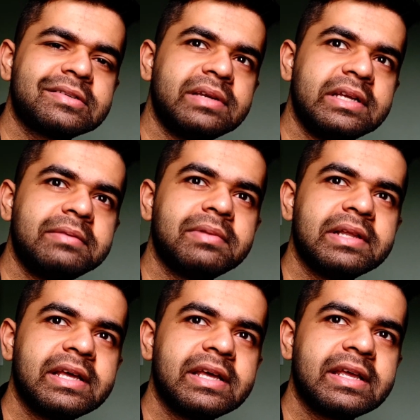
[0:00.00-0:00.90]

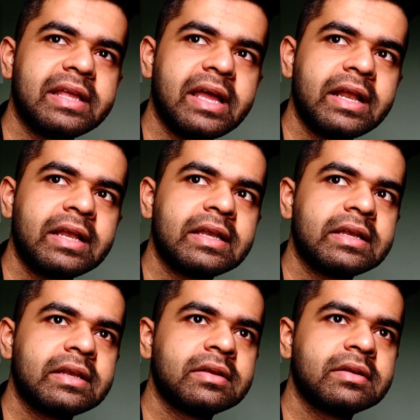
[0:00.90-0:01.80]
screenplay
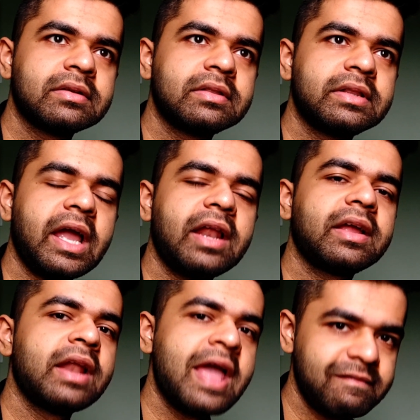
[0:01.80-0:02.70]
can kind of
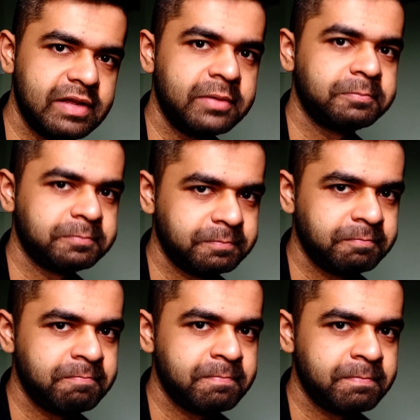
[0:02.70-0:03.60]
get heavy.
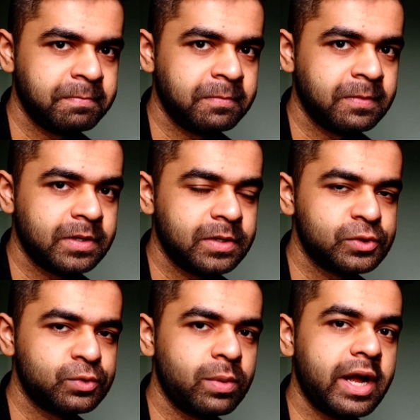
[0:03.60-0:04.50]

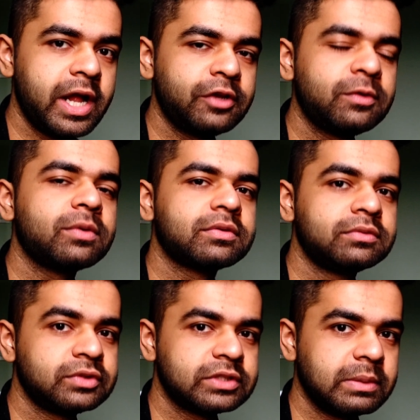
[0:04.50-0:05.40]
So I
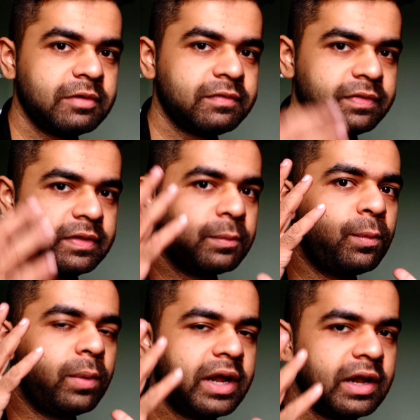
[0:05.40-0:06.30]
took some of the
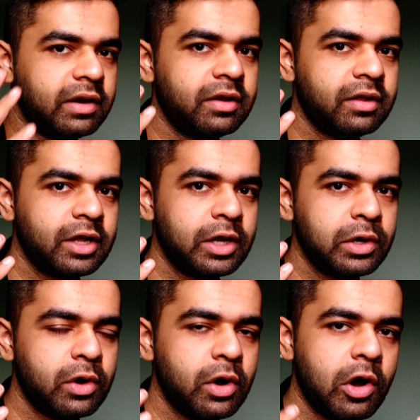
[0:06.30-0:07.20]
weight
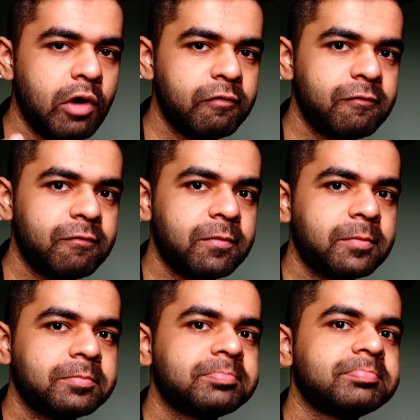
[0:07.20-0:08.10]
off.
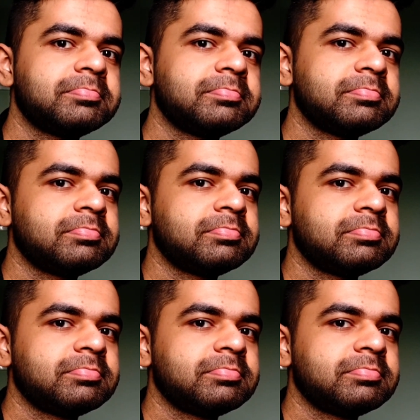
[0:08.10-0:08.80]
It's